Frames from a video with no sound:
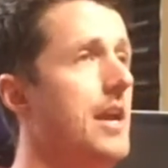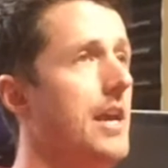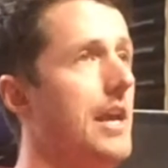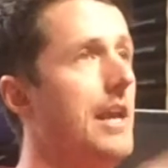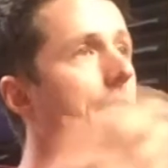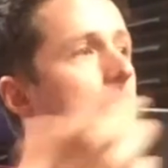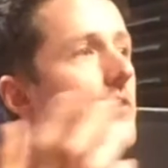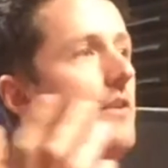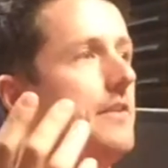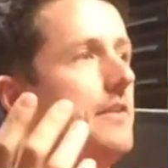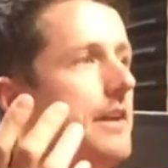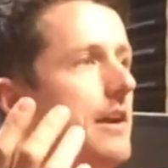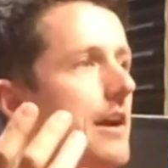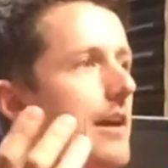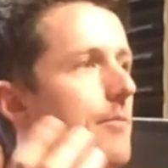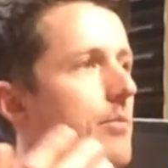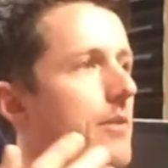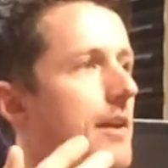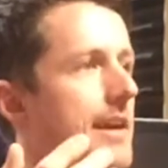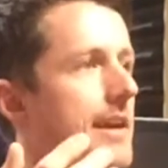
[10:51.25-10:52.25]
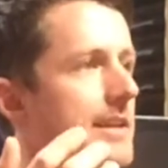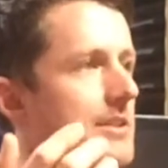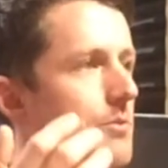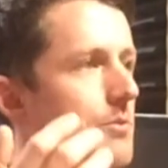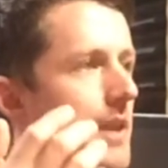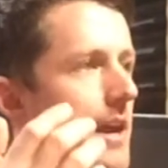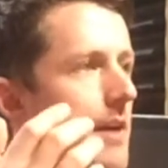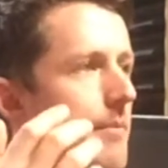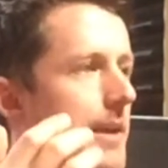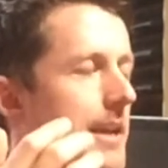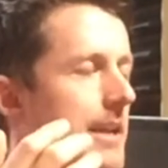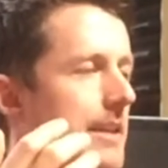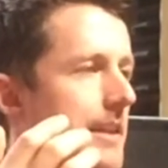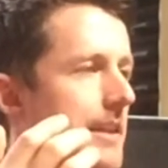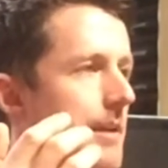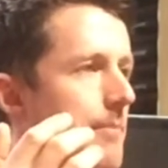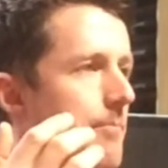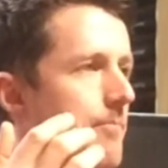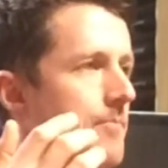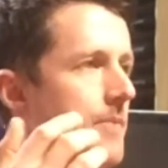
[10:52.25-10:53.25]
infinitely complex without making
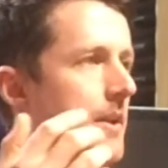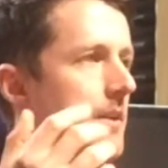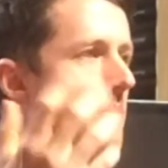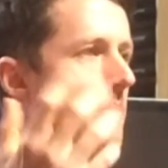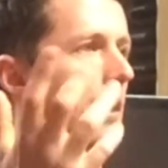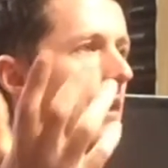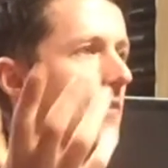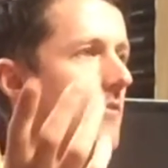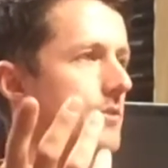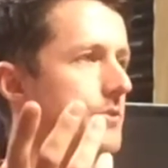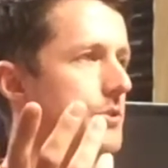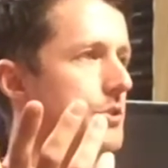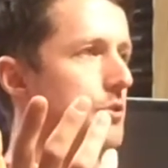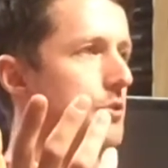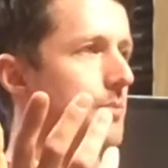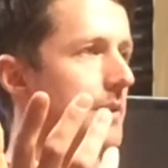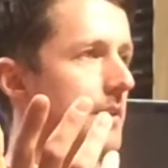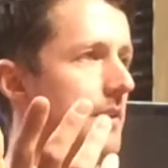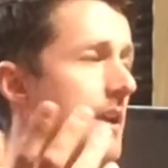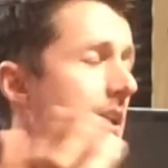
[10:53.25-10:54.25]
them novel and stupid.